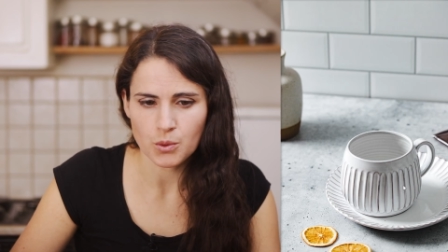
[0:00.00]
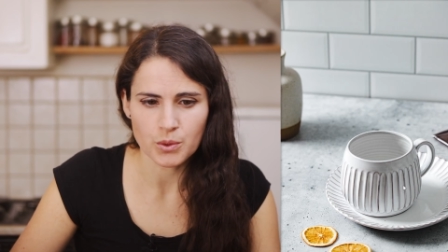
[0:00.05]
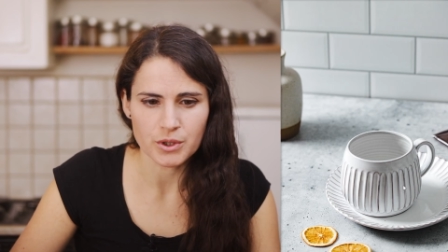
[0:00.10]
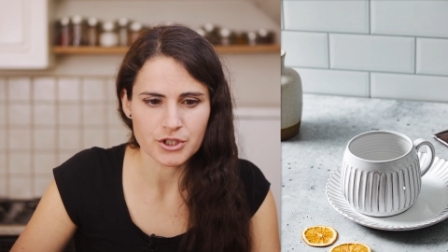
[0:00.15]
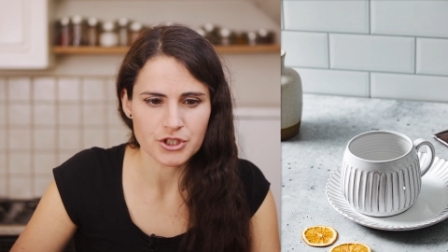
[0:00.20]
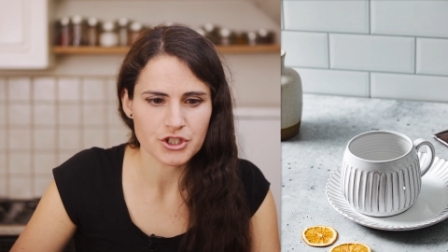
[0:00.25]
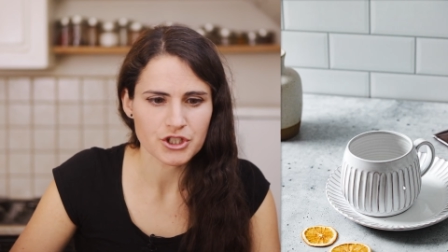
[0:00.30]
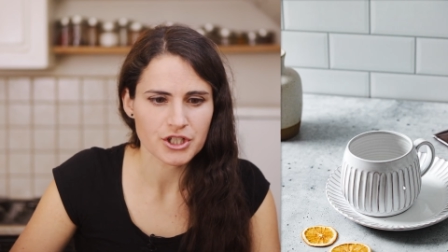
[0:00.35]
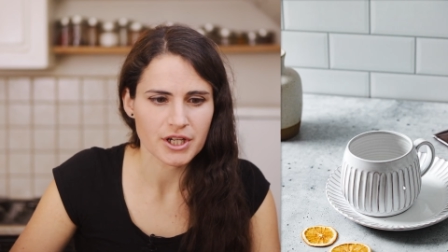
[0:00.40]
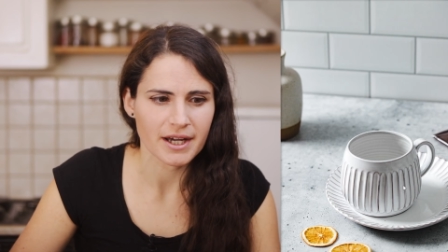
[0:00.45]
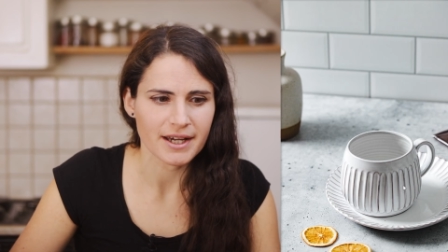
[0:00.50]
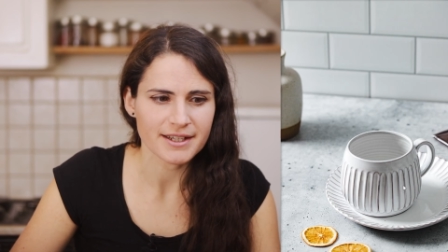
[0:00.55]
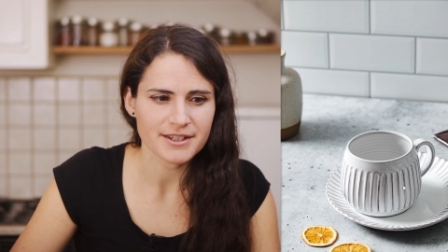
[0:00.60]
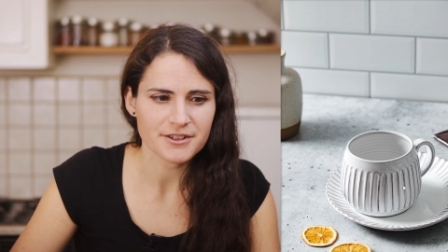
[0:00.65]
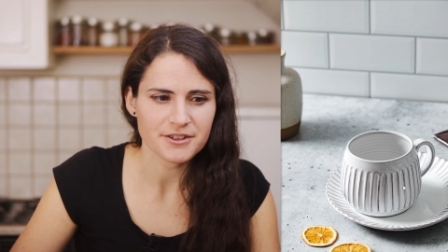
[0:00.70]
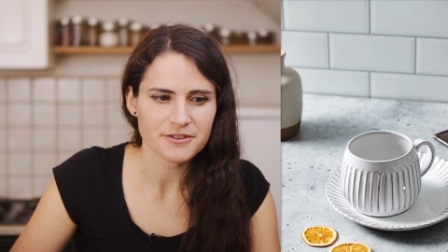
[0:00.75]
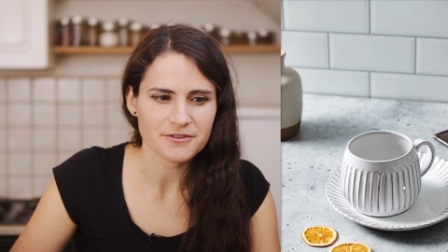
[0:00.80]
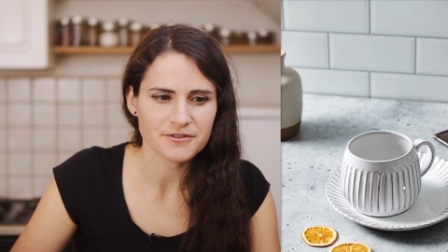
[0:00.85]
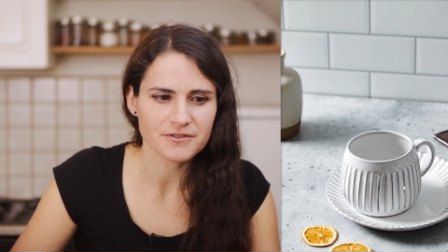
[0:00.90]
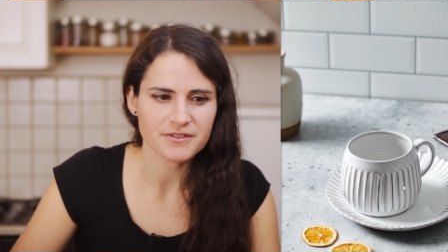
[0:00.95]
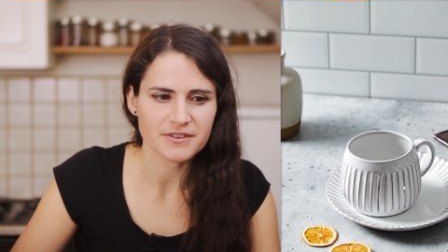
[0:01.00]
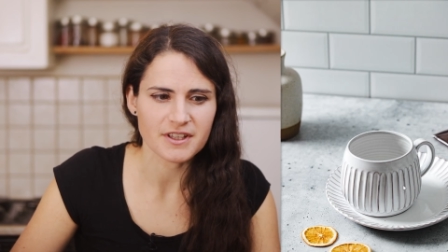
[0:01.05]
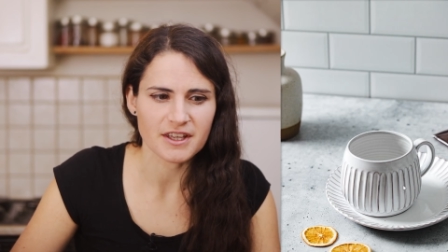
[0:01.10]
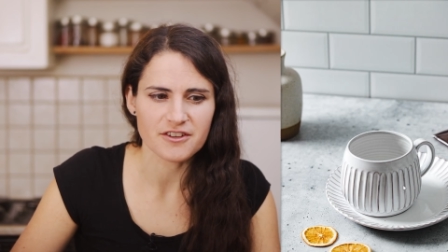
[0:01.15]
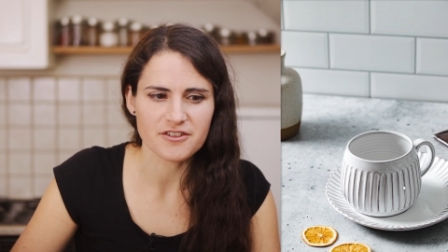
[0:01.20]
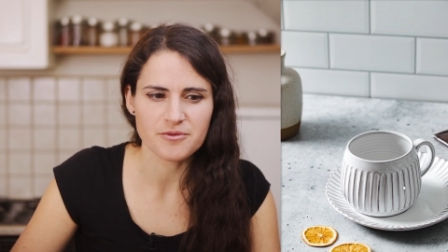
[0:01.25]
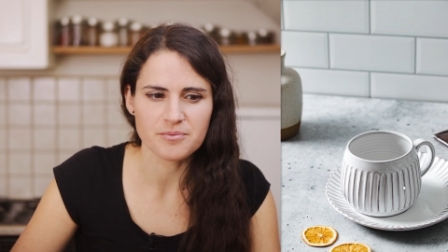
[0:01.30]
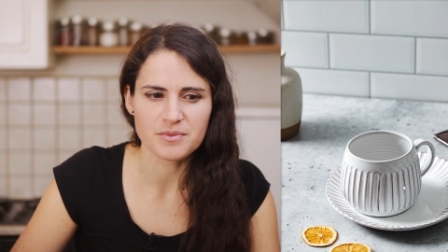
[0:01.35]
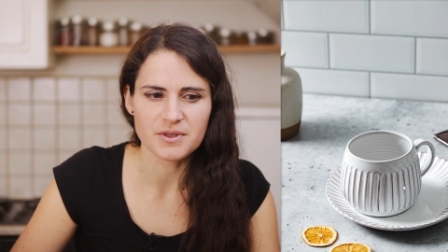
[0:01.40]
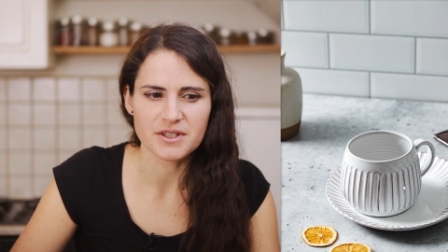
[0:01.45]
which kind of
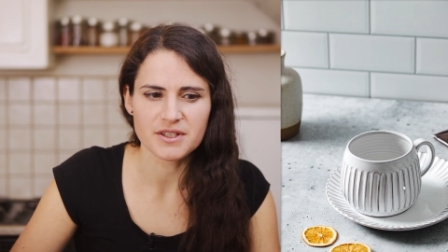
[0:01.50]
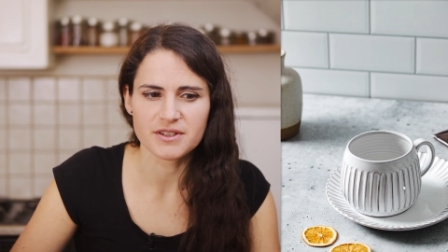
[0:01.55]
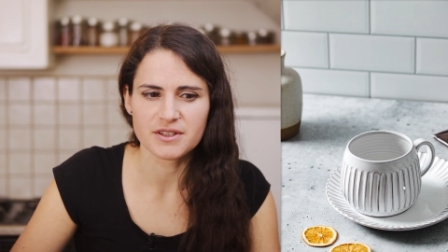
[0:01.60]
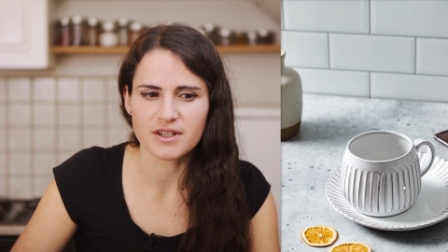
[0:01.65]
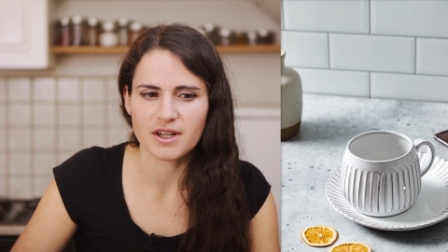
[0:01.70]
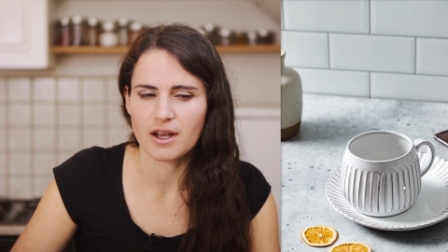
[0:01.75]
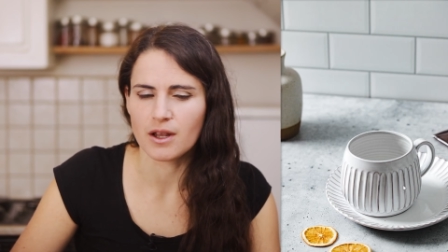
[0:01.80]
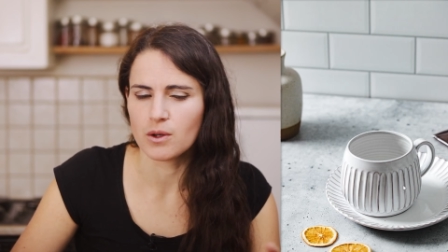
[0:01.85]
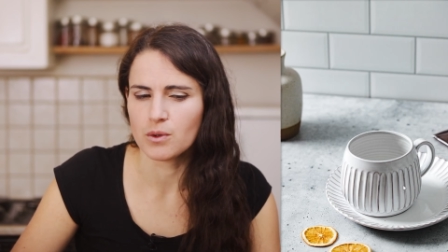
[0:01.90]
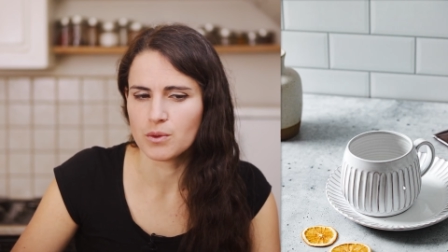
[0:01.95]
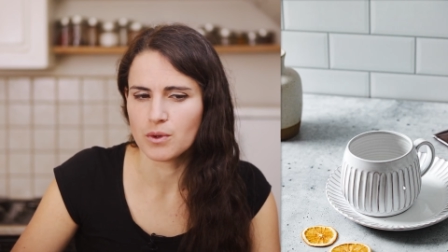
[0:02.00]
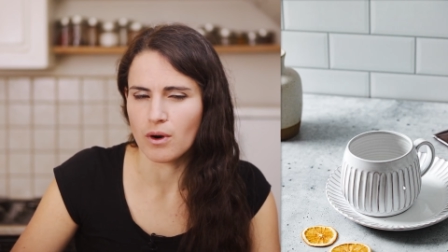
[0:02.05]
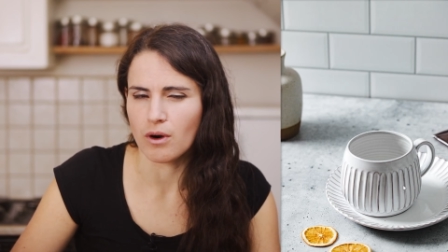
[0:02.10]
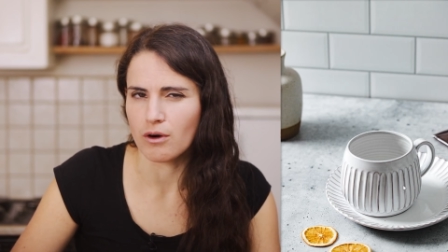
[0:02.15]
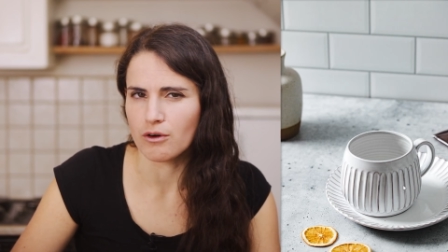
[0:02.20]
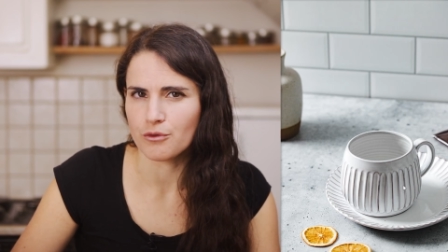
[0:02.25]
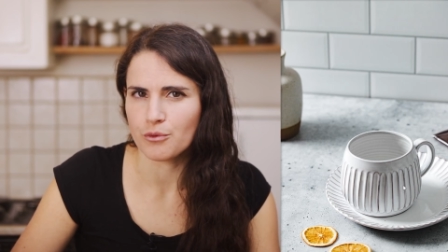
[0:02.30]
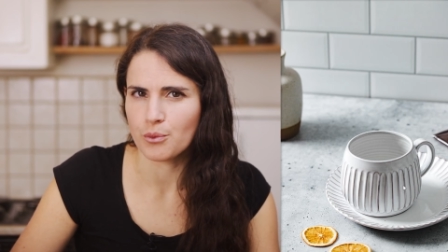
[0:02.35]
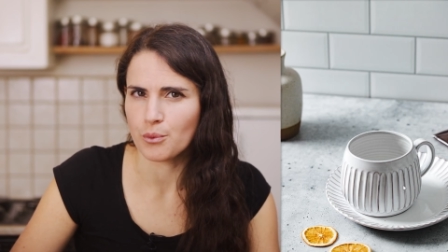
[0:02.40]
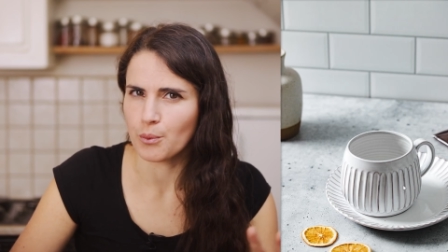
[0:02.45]
gave me the clue of